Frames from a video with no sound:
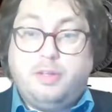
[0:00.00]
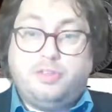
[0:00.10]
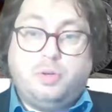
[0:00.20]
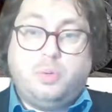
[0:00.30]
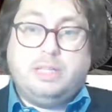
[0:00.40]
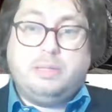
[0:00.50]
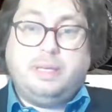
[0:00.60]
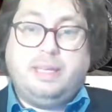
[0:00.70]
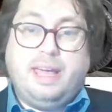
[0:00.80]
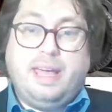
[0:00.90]
So it
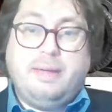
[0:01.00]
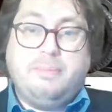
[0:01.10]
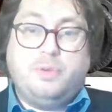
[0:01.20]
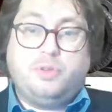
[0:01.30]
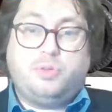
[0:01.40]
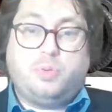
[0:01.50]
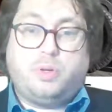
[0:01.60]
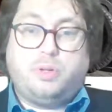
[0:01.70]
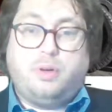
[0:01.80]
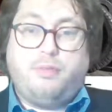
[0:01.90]
became a
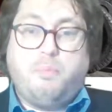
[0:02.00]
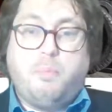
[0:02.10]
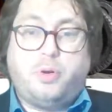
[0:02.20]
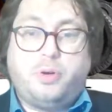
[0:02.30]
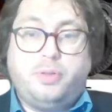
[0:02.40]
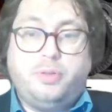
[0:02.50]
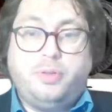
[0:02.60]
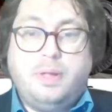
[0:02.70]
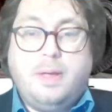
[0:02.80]
sort of modern